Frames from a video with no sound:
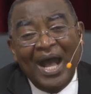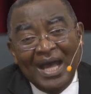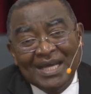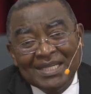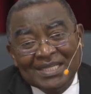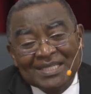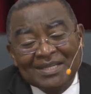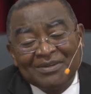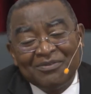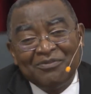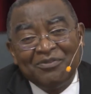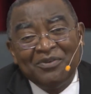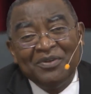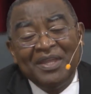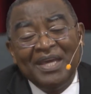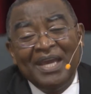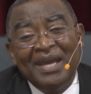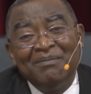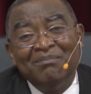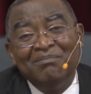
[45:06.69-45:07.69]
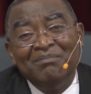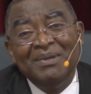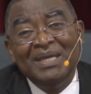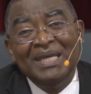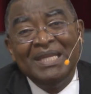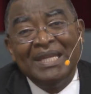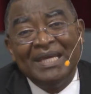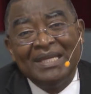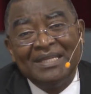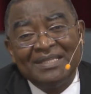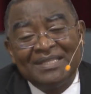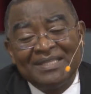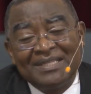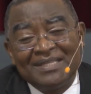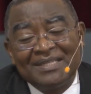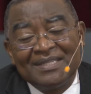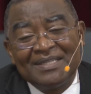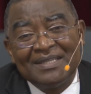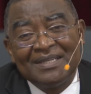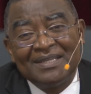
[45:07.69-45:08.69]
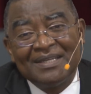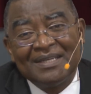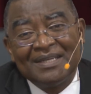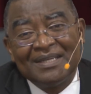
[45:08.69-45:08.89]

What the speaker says: ask for their minutes,